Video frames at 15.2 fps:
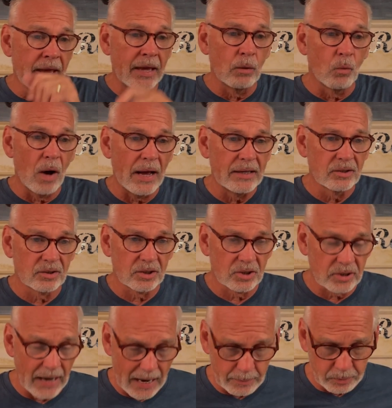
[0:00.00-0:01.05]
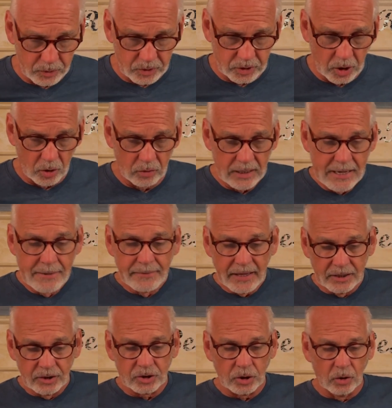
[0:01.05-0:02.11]
And why his disciples don't.
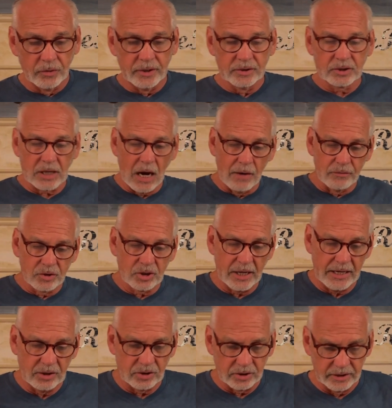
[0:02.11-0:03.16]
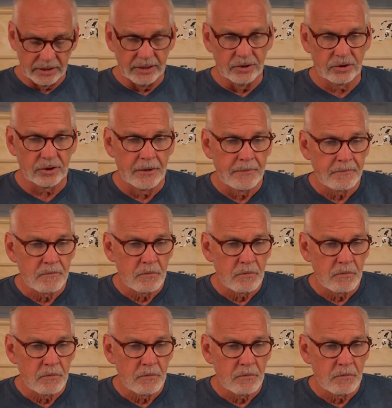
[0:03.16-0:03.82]
And so this conversation is